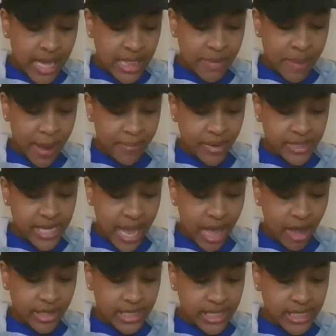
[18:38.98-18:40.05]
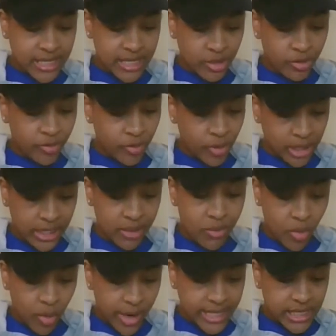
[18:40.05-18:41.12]
And the paper towel is still really
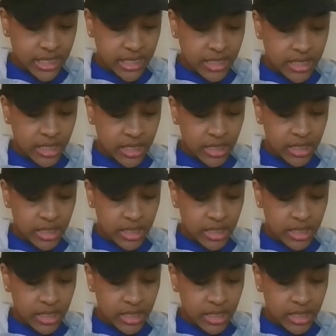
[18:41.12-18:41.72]
moist.